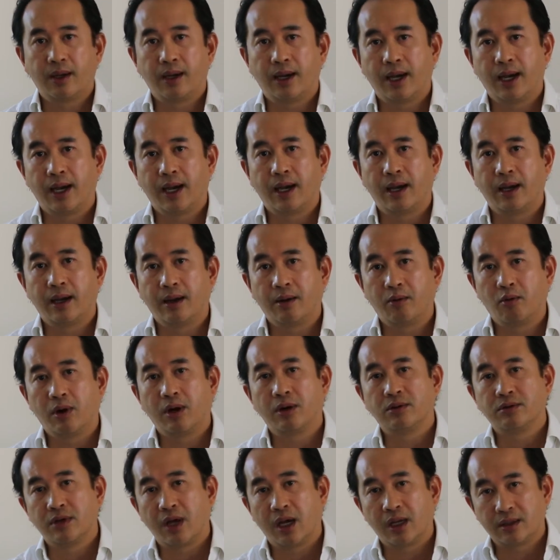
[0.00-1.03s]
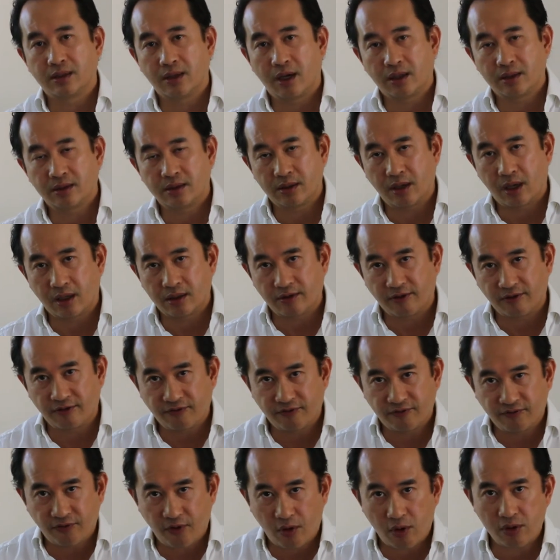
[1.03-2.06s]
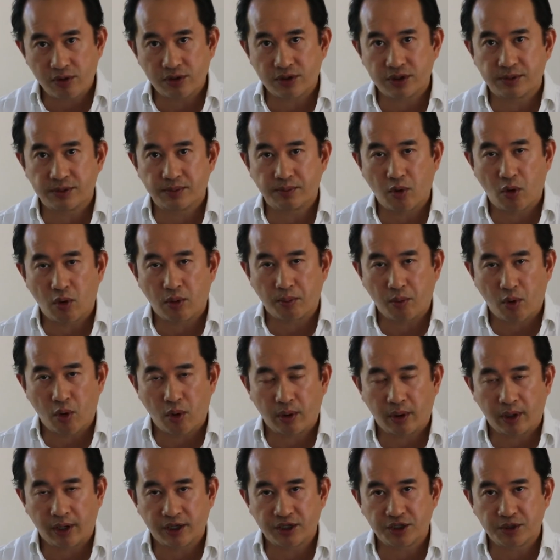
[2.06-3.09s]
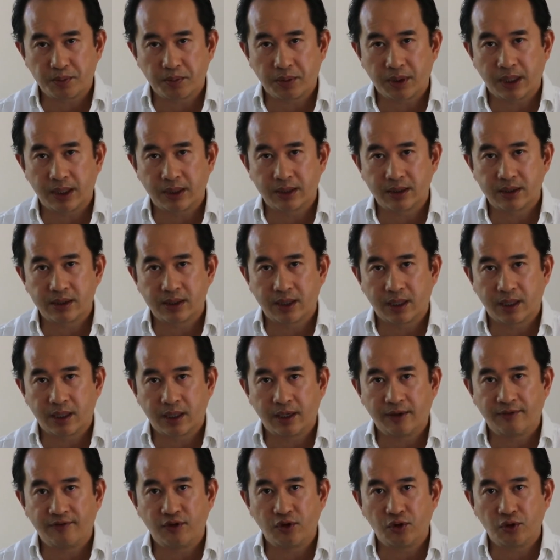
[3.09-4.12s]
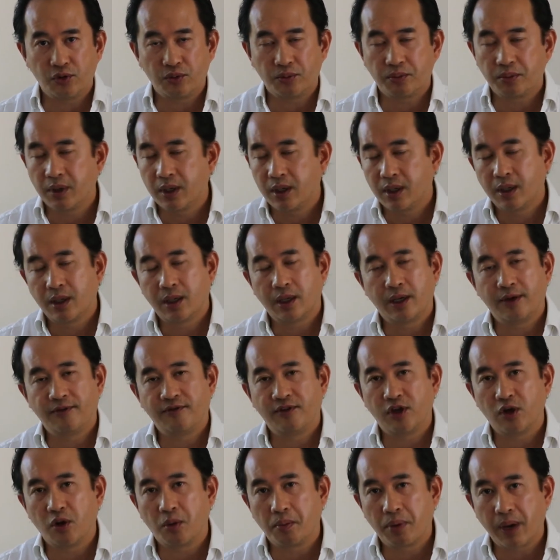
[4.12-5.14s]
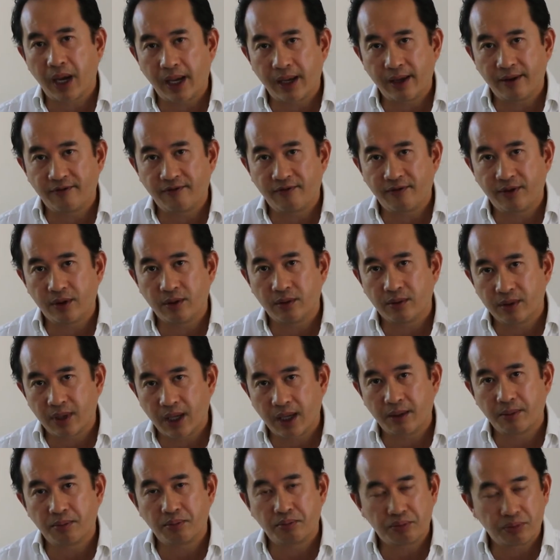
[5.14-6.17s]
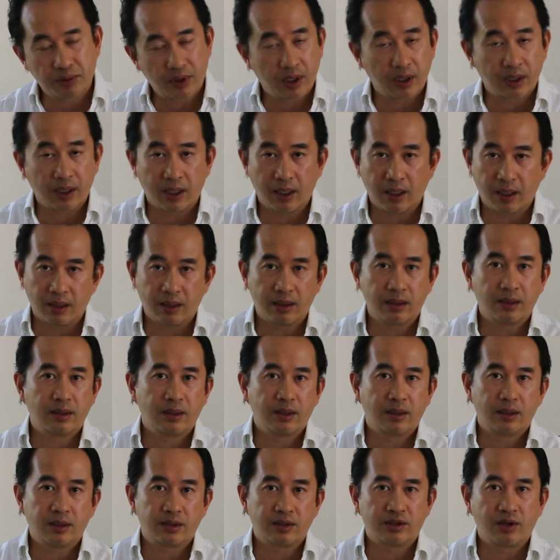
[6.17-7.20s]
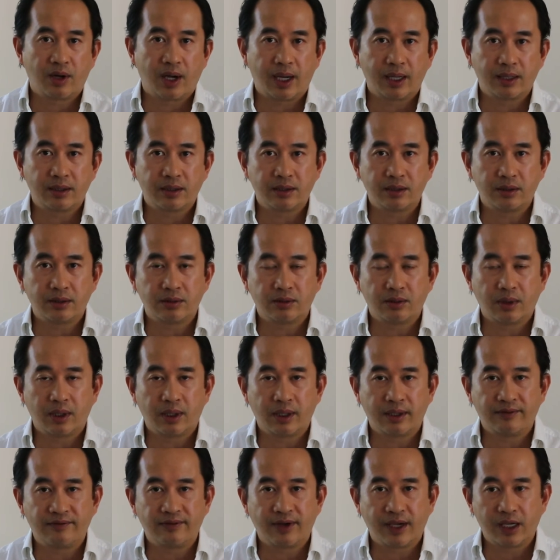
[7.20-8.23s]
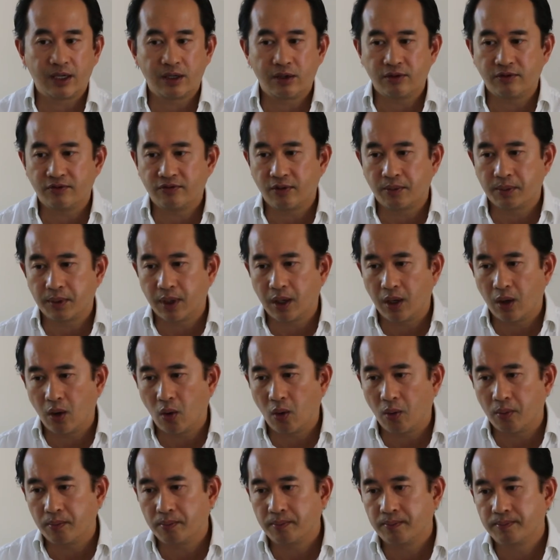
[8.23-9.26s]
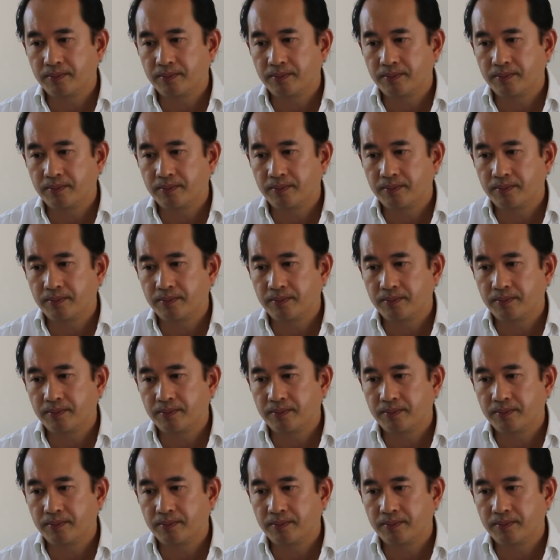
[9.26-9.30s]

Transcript: Well, not the first mortgage, but if you don't pay a few, they're gonna try to evict you from the home.